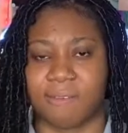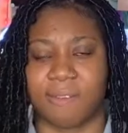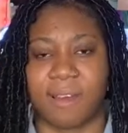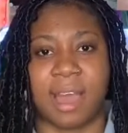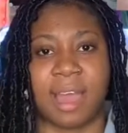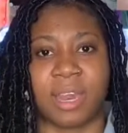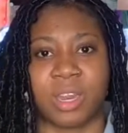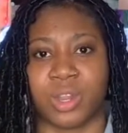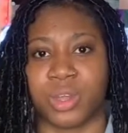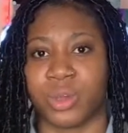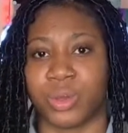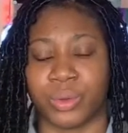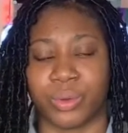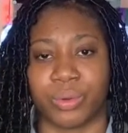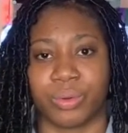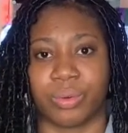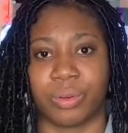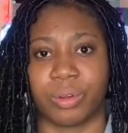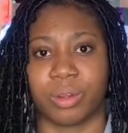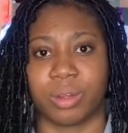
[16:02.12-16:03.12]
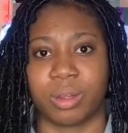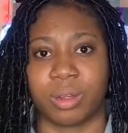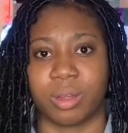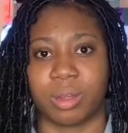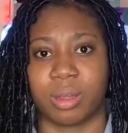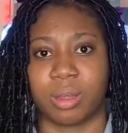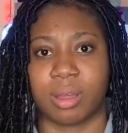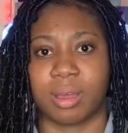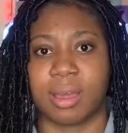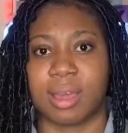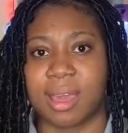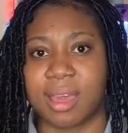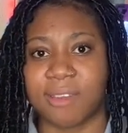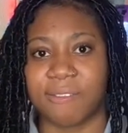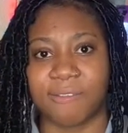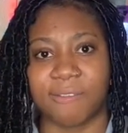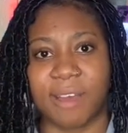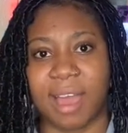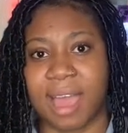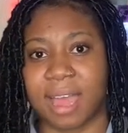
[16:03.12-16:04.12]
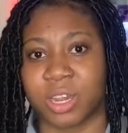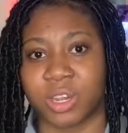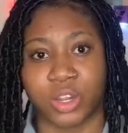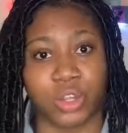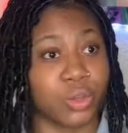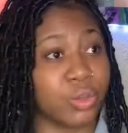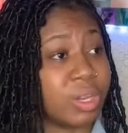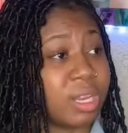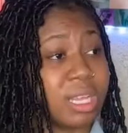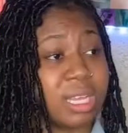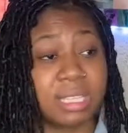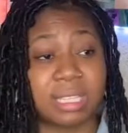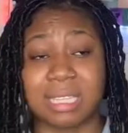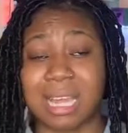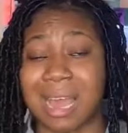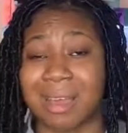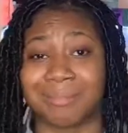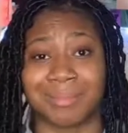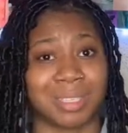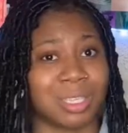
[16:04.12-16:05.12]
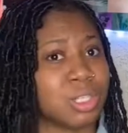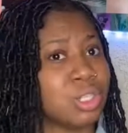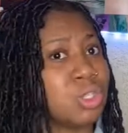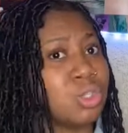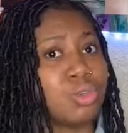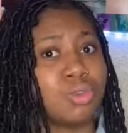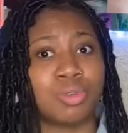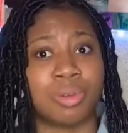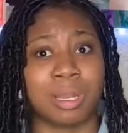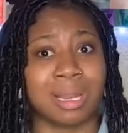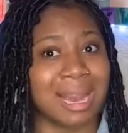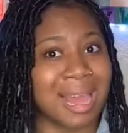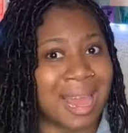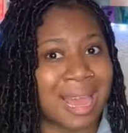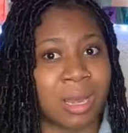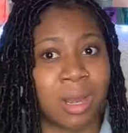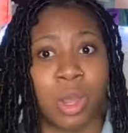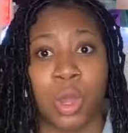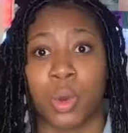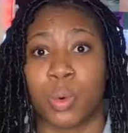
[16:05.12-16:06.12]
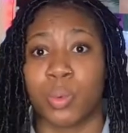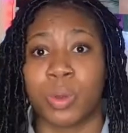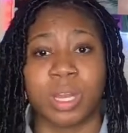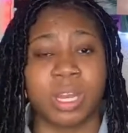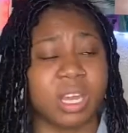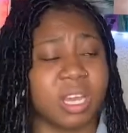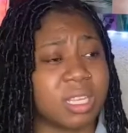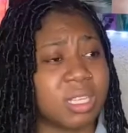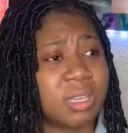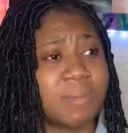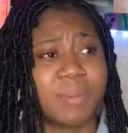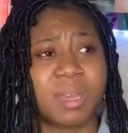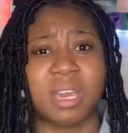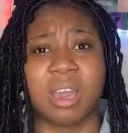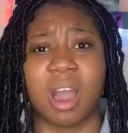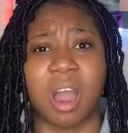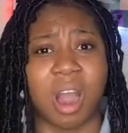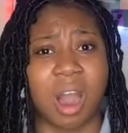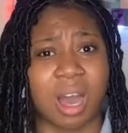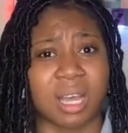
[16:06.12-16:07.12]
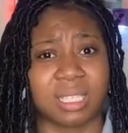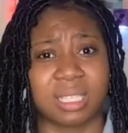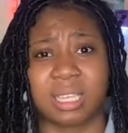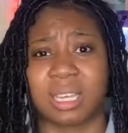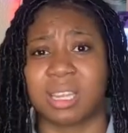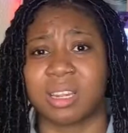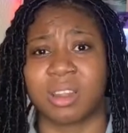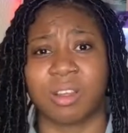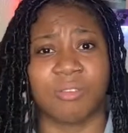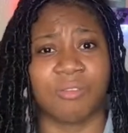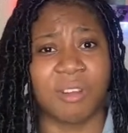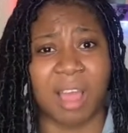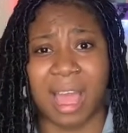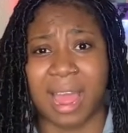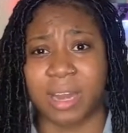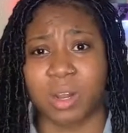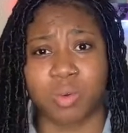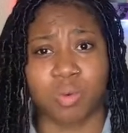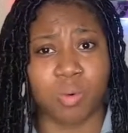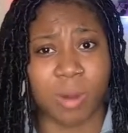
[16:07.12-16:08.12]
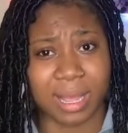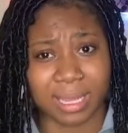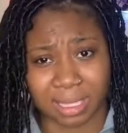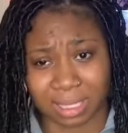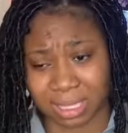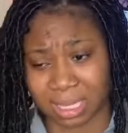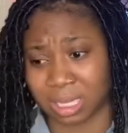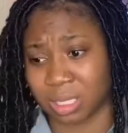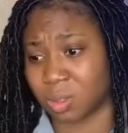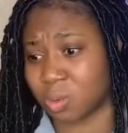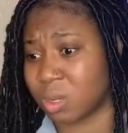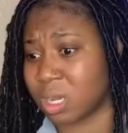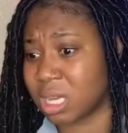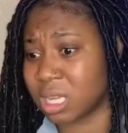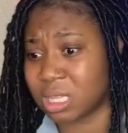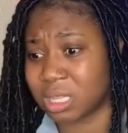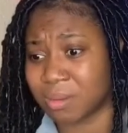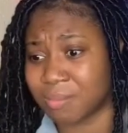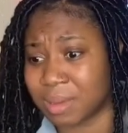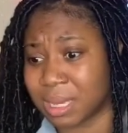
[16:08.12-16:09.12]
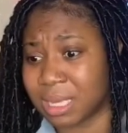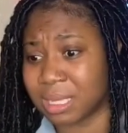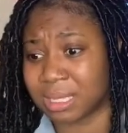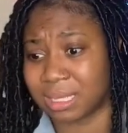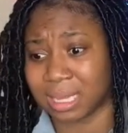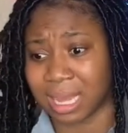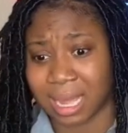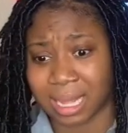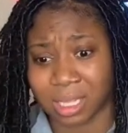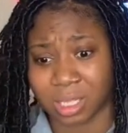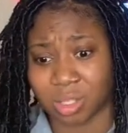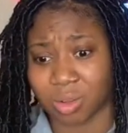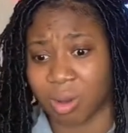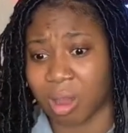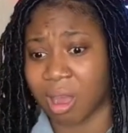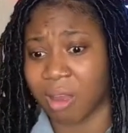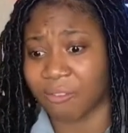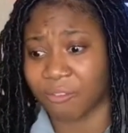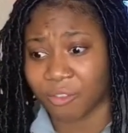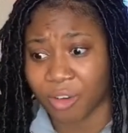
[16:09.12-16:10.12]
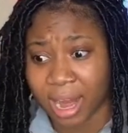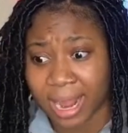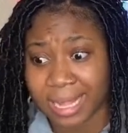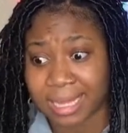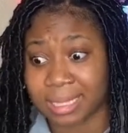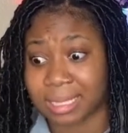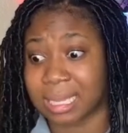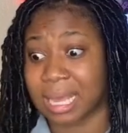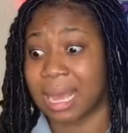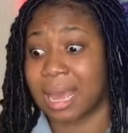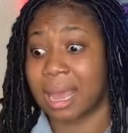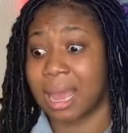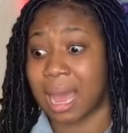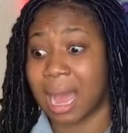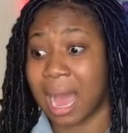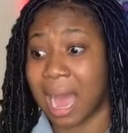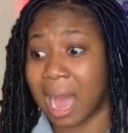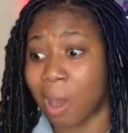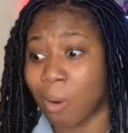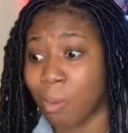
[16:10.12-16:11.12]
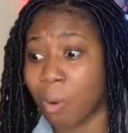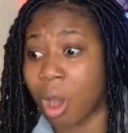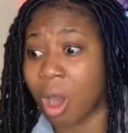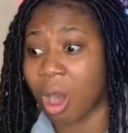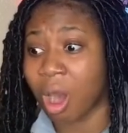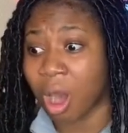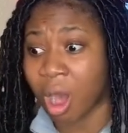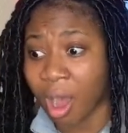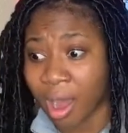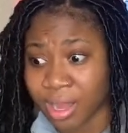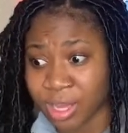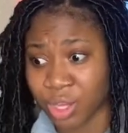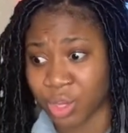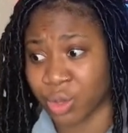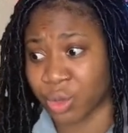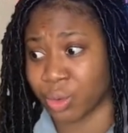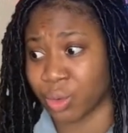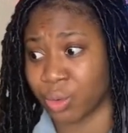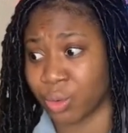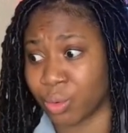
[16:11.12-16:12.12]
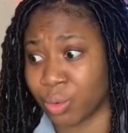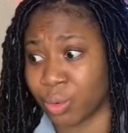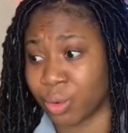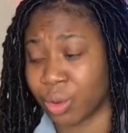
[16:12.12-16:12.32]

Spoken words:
I knew. If I knew. These times it's too late. We need to be asking the right questions. We need to be saying to our friends, how are you?